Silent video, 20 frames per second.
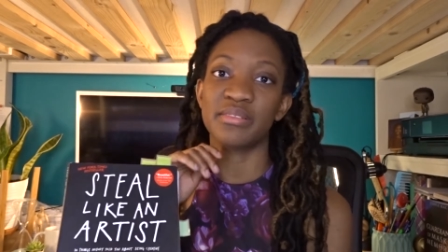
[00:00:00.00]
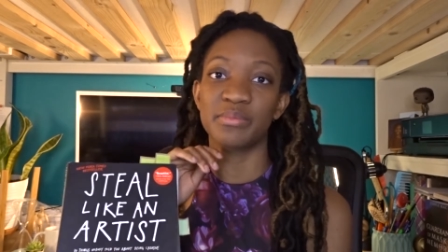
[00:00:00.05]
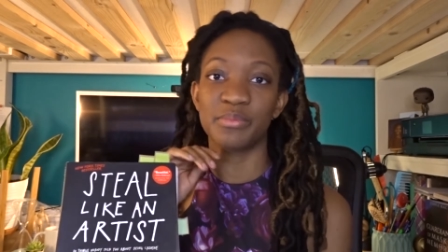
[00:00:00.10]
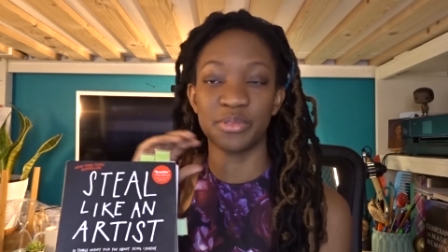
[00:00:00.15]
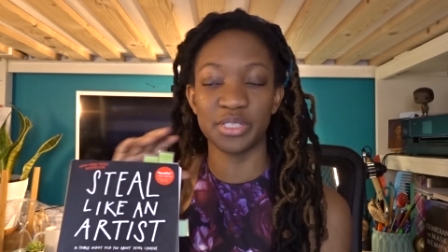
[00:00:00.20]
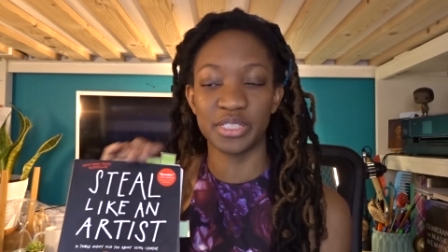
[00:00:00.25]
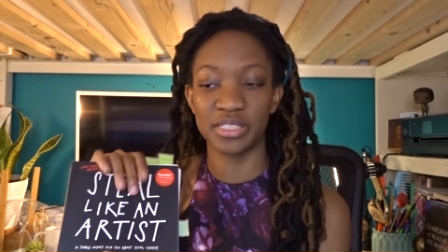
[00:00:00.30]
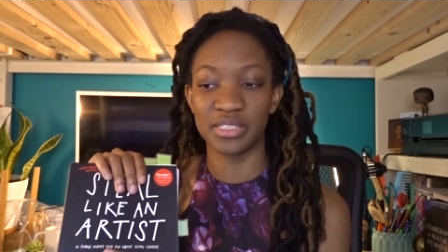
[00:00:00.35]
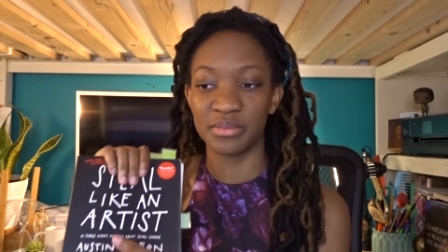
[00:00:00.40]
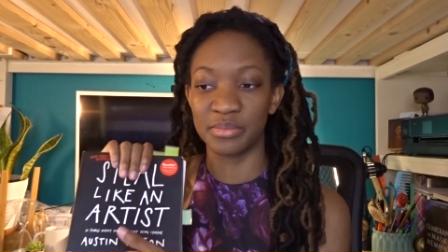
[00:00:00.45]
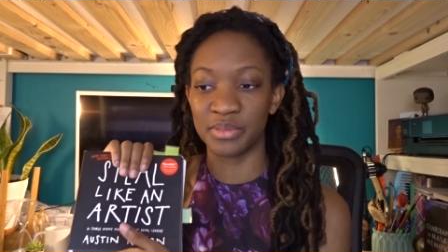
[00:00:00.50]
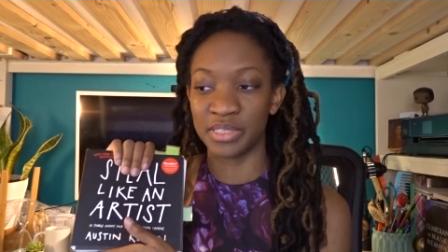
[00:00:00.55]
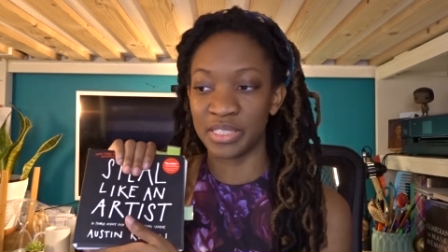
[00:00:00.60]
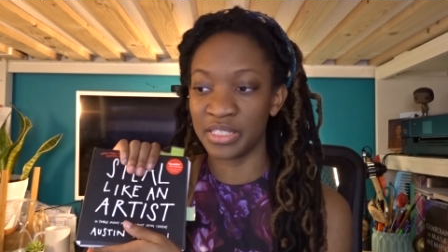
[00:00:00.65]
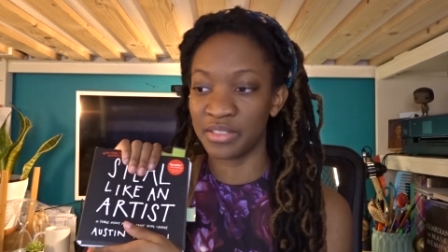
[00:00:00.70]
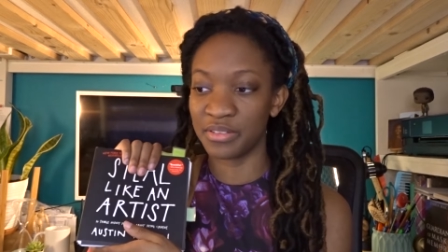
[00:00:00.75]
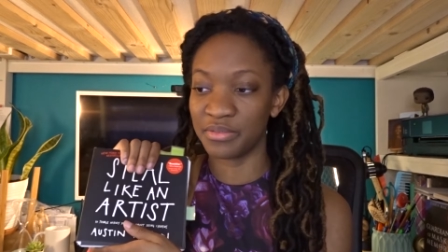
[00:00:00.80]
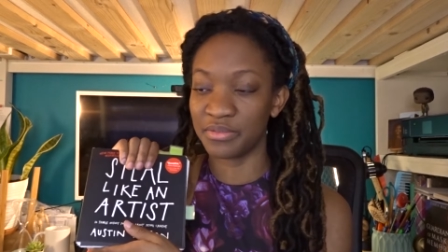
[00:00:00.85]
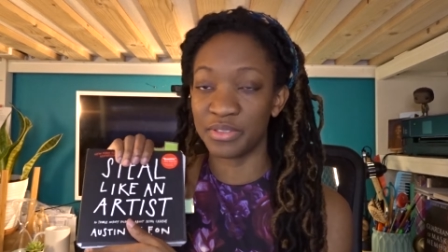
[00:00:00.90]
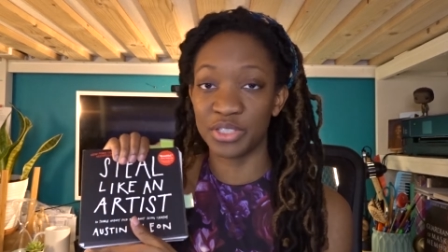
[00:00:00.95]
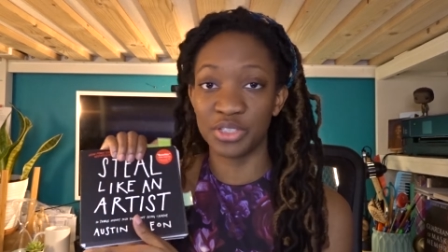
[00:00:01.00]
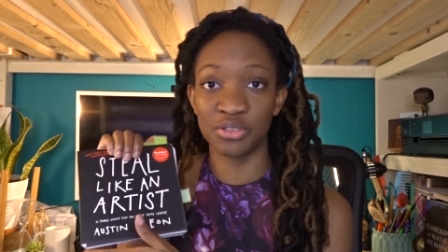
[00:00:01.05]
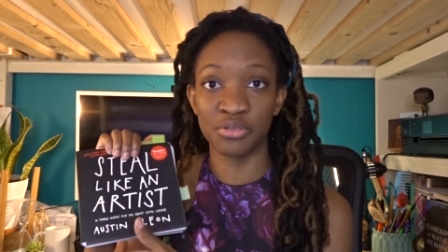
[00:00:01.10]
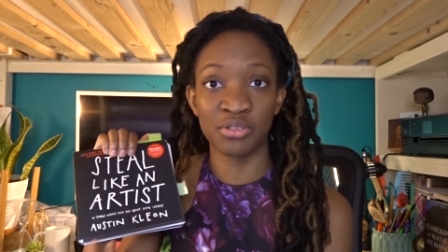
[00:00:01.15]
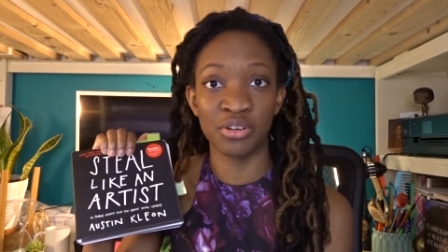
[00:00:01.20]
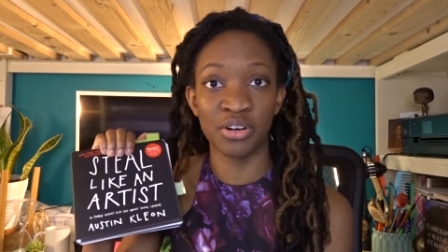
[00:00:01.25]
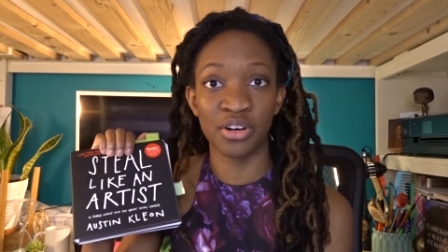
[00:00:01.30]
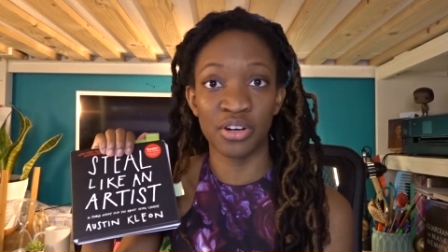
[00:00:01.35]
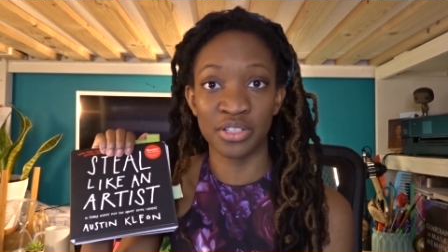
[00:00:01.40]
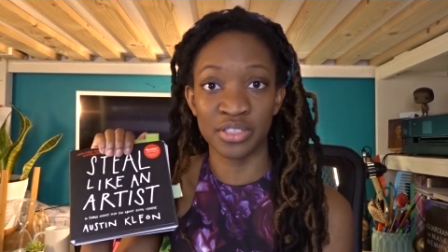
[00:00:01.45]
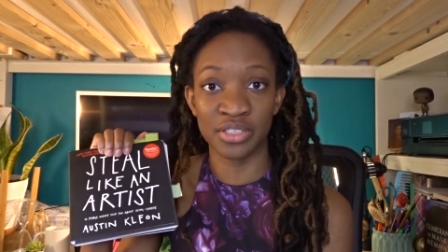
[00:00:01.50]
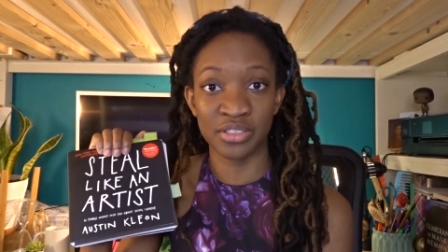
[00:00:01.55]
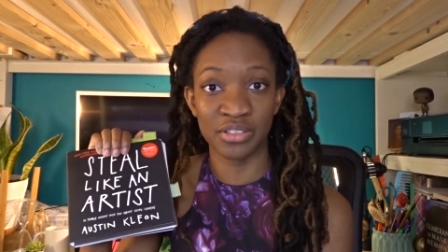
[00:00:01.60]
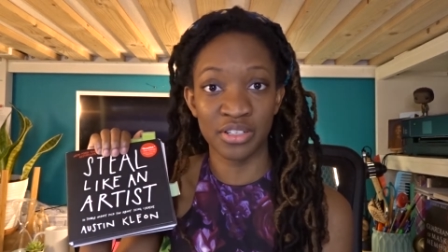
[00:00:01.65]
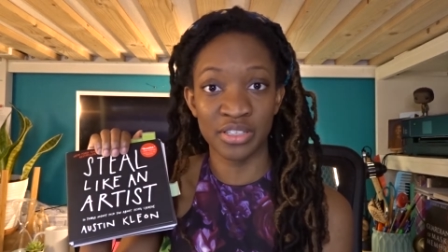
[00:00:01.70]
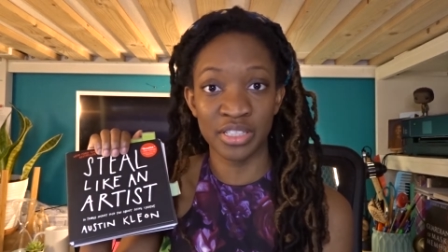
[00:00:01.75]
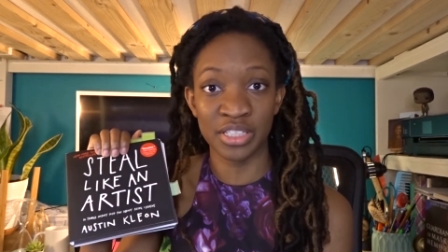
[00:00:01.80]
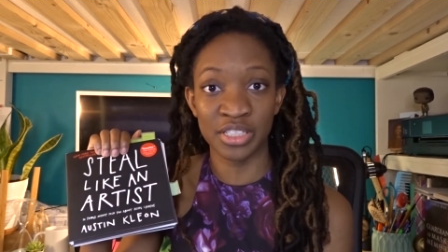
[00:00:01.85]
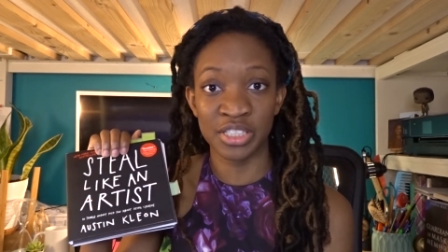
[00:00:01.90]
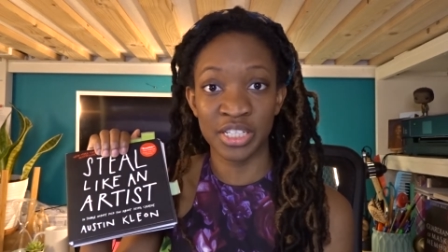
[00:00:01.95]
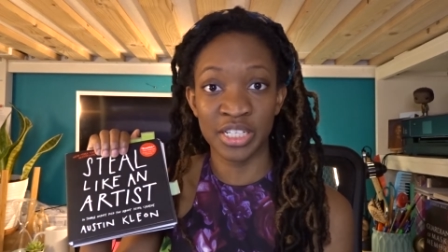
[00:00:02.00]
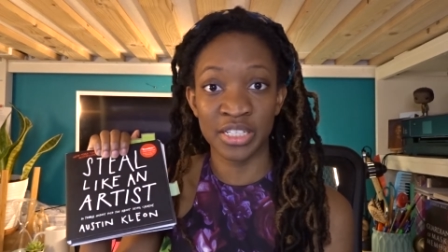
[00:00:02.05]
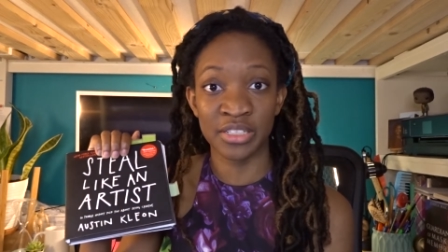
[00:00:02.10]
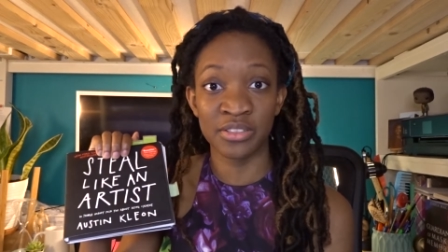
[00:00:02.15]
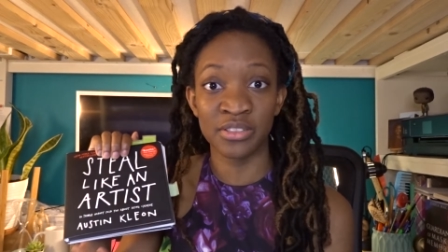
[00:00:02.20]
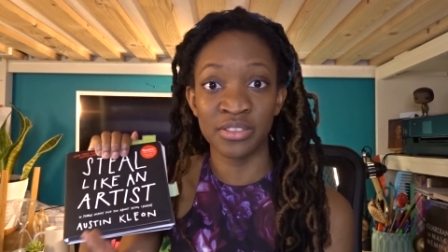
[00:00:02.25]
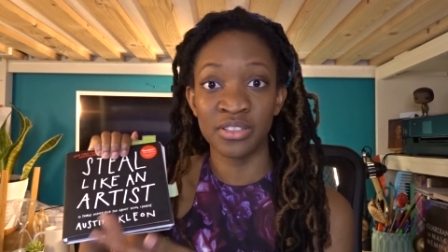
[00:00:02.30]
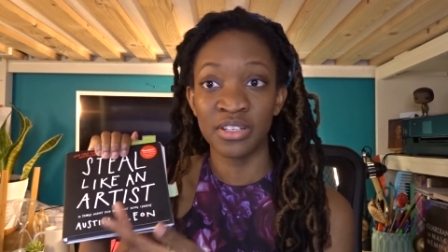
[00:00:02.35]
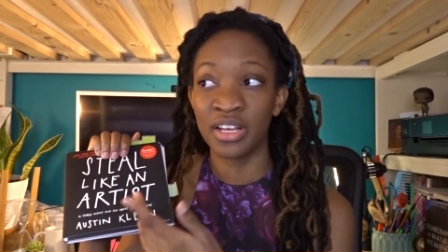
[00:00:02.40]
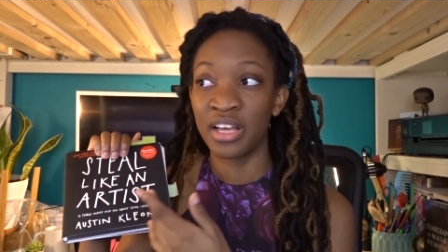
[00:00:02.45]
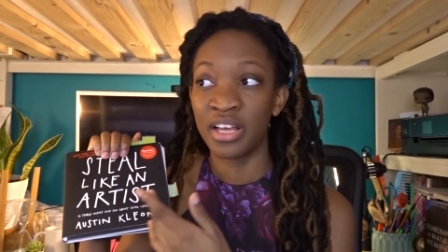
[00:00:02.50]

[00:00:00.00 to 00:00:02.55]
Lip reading: principally visual art on the channel,